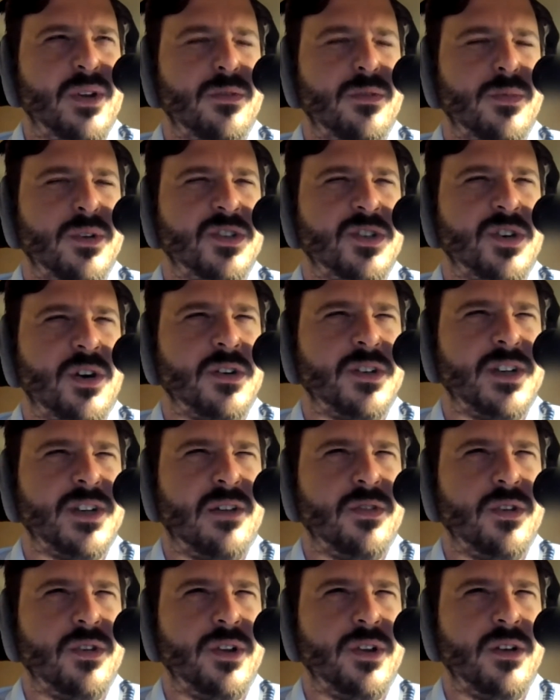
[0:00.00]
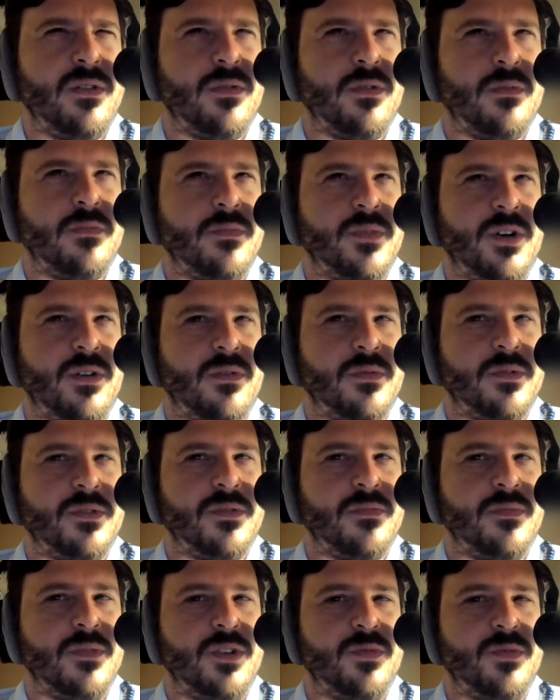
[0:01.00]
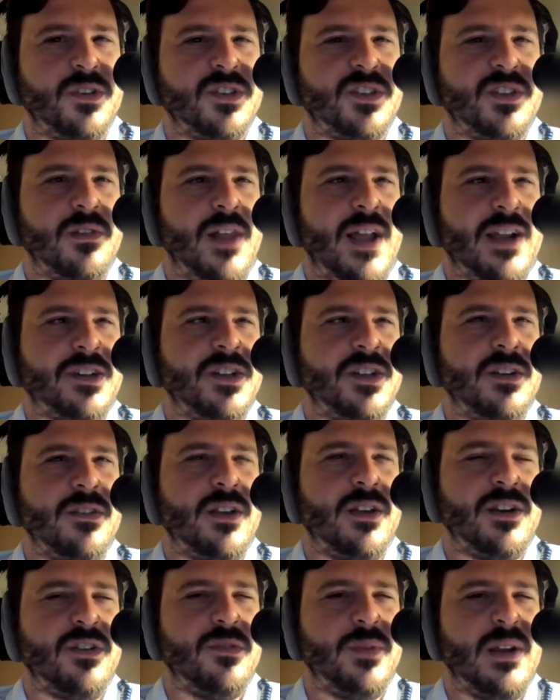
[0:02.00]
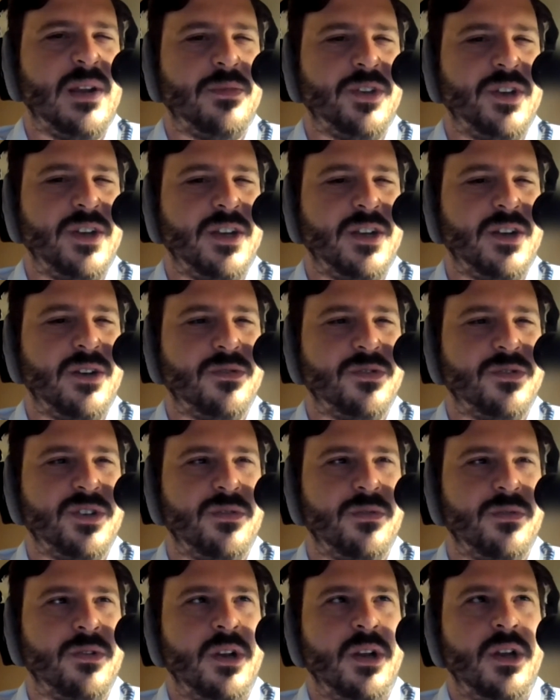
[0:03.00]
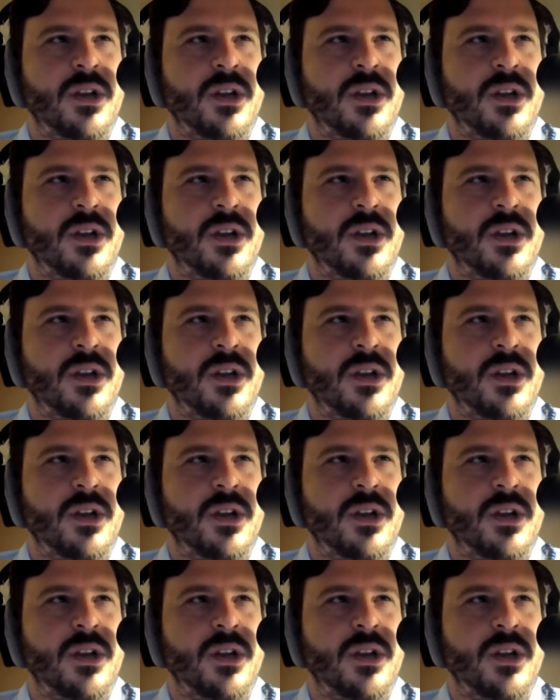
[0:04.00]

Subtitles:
it would start downloading, or you would select it, and then you'd be able to hit go to.